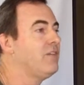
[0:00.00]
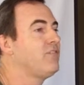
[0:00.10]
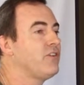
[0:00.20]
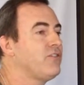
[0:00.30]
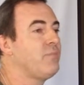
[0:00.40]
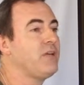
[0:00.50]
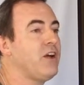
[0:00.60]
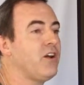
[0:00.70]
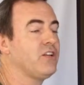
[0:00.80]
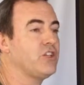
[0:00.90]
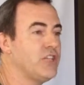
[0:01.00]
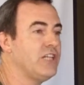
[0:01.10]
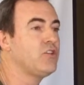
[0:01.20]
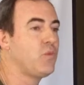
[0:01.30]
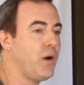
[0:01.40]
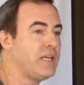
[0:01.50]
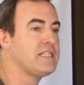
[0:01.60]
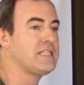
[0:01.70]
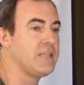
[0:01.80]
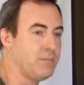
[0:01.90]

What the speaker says: is there's something called the G20